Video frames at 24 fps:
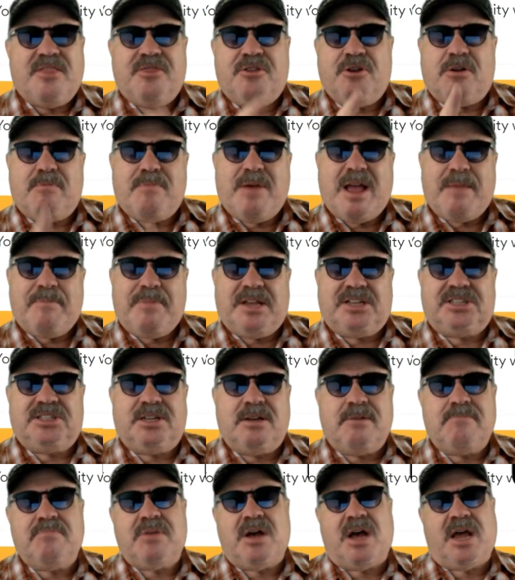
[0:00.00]
there might be
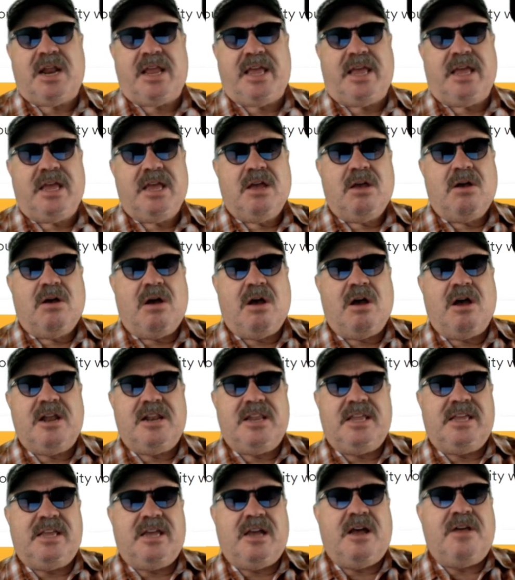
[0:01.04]
somebody on the